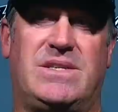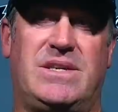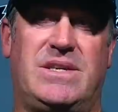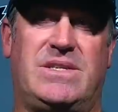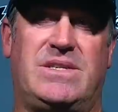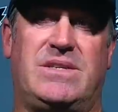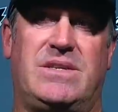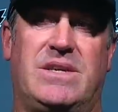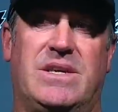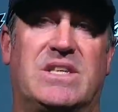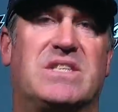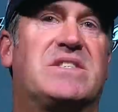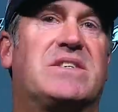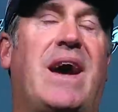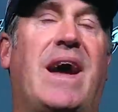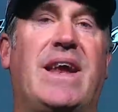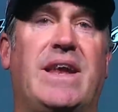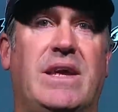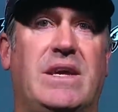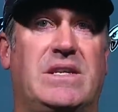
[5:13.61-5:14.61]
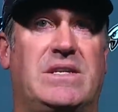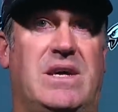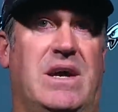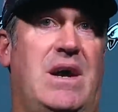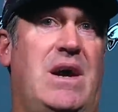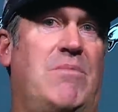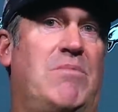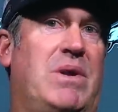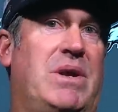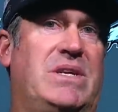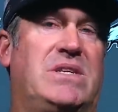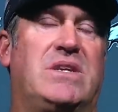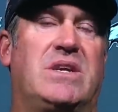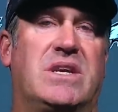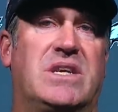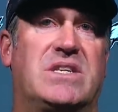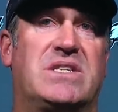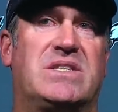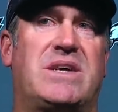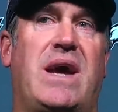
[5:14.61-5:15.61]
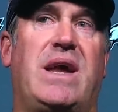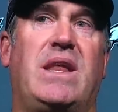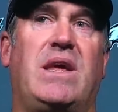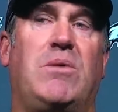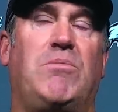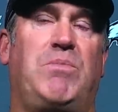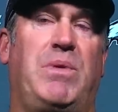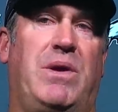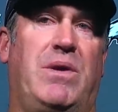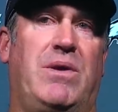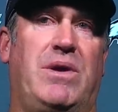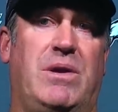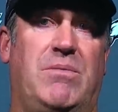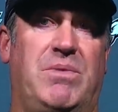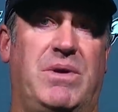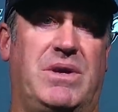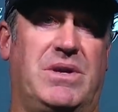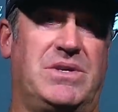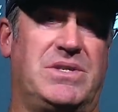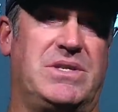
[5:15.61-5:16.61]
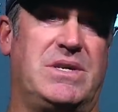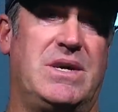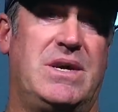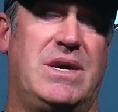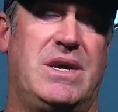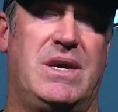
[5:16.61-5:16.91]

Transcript: It's an exciting time, right? It's an exciting period because,